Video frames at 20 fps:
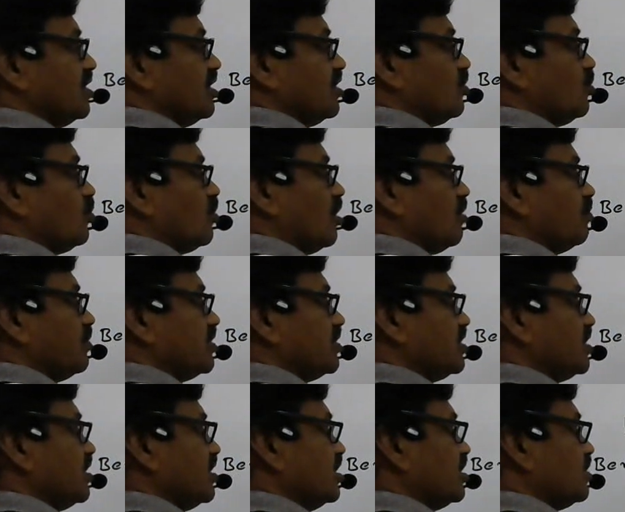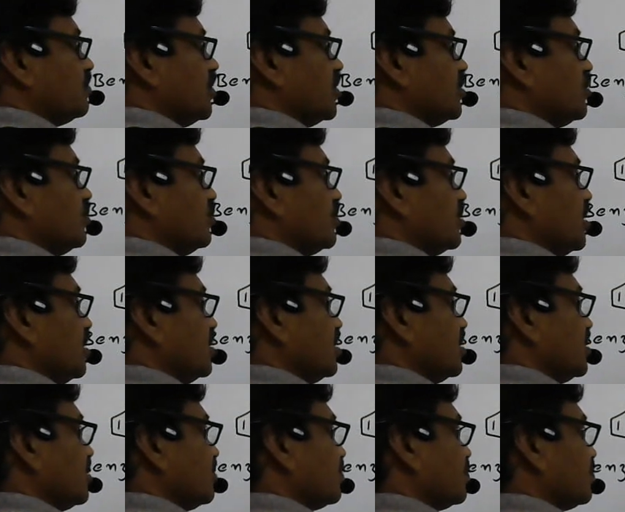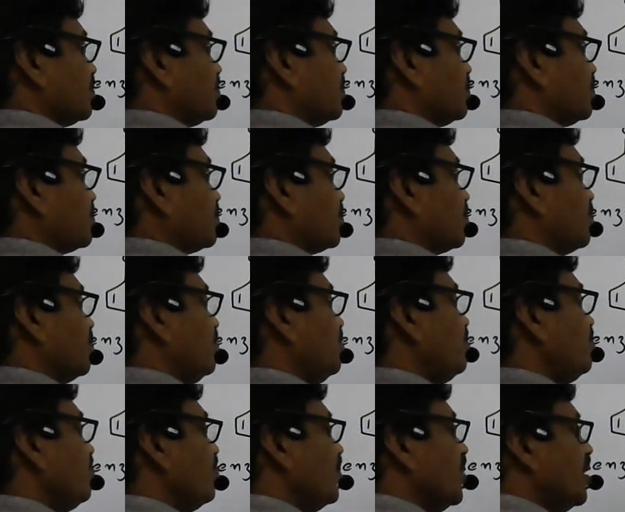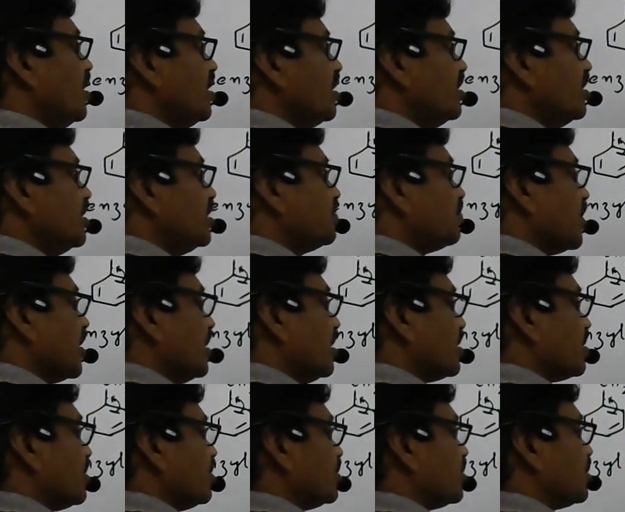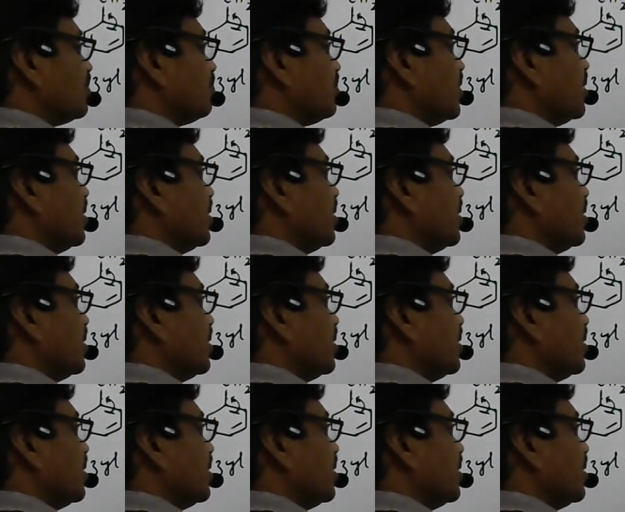to compensate this positive charge, again these pi electrons shifted